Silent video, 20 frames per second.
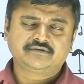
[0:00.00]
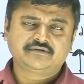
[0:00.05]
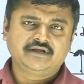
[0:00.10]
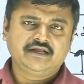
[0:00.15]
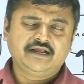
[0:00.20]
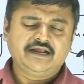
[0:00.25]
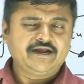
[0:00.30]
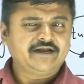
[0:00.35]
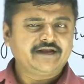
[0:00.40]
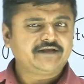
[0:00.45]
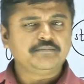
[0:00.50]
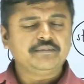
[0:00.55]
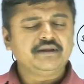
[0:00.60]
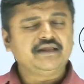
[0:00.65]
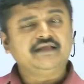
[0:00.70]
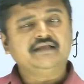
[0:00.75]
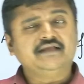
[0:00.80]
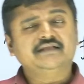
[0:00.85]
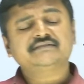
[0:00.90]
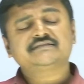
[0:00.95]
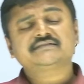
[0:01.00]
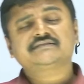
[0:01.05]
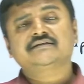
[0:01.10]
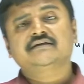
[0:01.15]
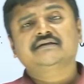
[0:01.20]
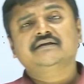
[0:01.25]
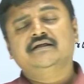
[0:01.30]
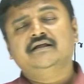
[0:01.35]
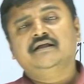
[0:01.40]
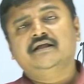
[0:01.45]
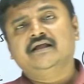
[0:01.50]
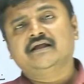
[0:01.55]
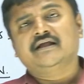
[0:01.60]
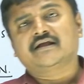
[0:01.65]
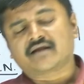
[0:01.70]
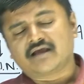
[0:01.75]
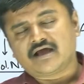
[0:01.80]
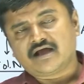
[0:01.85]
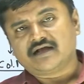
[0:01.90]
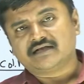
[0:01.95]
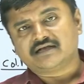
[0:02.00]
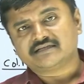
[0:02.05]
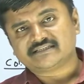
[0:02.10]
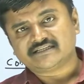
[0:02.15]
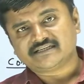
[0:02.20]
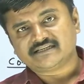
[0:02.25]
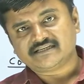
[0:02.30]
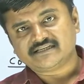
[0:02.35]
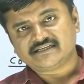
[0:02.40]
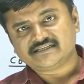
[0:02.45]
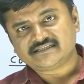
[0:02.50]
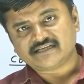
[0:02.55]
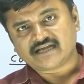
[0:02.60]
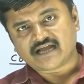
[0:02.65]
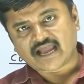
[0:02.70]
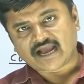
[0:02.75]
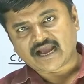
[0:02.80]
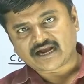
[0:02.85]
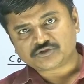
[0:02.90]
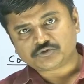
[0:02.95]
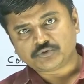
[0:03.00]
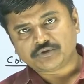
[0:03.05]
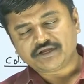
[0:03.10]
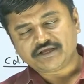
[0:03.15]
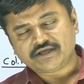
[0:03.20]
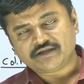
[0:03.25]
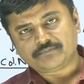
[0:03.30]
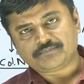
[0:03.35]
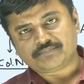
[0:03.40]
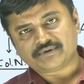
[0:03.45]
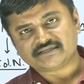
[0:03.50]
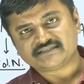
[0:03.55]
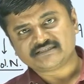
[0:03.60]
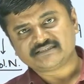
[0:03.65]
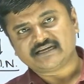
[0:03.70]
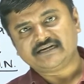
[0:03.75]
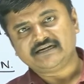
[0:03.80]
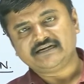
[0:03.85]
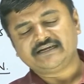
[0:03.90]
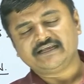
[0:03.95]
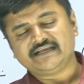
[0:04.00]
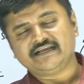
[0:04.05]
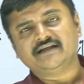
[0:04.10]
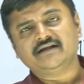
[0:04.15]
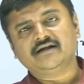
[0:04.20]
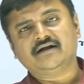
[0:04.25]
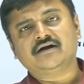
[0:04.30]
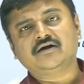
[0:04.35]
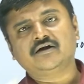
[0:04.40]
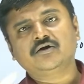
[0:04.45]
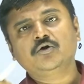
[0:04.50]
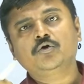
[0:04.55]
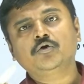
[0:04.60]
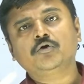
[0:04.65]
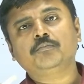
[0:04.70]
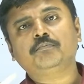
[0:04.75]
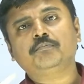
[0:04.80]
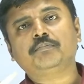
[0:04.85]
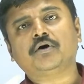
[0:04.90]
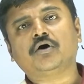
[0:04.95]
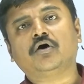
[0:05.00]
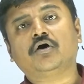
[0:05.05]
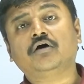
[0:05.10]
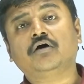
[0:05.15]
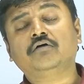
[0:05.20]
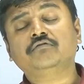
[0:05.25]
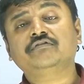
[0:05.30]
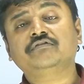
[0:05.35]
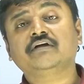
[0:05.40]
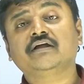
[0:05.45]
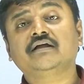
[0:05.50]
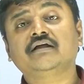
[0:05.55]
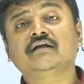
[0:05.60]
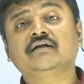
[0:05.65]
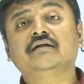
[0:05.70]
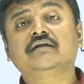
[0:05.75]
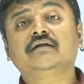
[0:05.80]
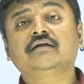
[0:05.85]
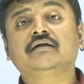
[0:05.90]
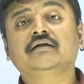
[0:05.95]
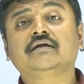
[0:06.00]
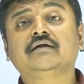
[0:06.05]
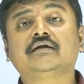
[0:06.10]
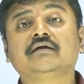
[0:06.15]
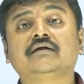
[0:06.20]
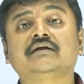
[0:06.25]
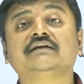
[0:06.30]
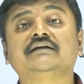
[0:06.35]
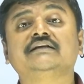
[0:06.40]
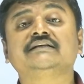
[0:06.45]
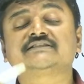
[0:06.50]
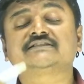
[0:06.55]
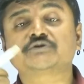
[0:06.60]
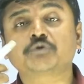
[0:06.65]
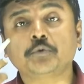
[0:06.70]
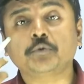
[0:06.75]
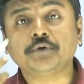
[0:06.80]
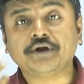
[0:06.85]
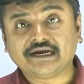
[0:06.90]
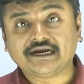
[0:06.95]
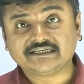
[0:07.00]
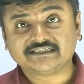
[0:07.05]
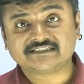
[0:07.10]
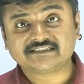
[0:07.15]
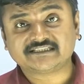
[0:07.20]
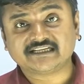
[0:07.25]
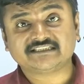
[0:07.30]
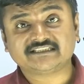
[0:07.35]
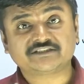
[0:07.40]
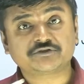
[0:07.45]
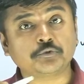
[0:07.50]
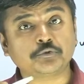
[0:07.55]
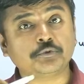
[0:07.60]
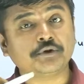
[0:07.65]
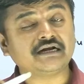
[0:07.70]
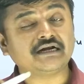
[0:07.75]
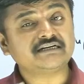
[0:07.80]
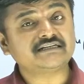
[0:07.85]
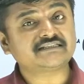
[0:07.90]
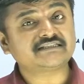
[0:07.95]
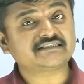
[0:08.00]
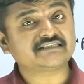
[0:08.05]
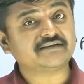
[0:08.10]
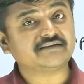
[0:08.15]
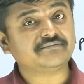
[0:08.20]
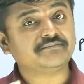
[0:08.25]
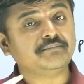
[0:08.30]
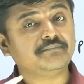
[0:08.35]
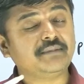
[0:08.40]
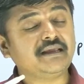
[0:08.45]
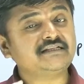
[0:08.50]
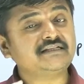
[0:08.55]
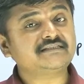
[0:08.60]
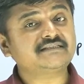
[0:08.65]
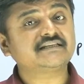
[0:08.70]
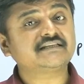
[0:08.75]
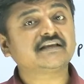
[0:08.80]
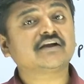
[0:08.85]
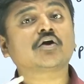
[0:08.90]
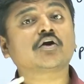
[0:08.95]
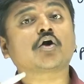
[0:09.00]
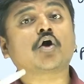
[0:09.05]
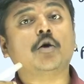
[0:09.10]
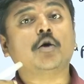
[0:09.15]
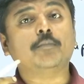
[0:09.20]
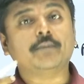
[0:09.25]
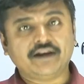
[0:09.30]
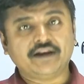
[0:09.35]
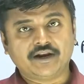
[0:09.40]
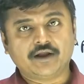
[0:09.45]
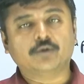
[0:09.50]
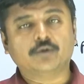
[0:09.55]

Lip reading: It means class is actually representing a group of students. Students means common noun.